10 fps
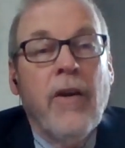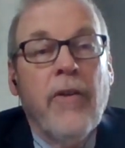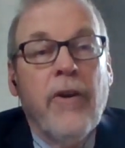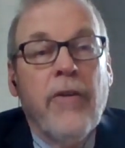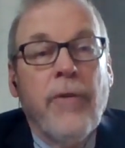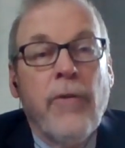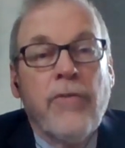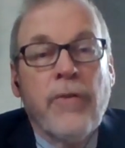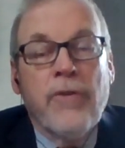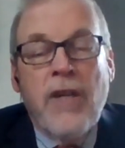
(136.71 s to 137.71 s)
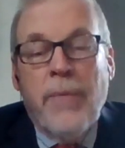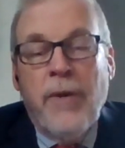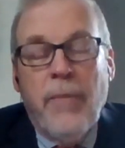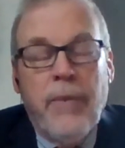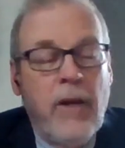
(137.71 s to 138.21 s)
their folks for stepping
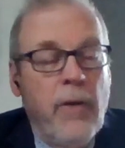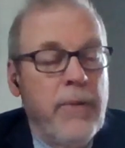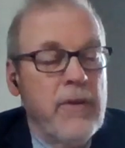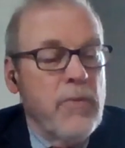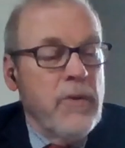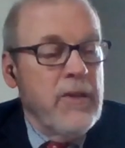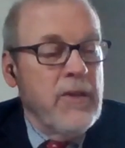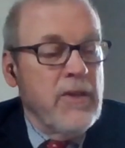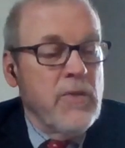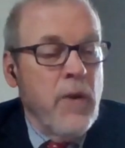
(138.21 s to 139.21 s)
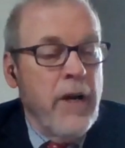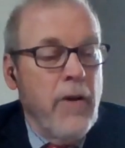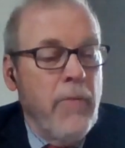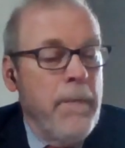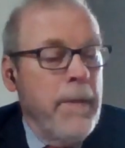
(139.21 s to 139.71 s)
up and helping us with this as well.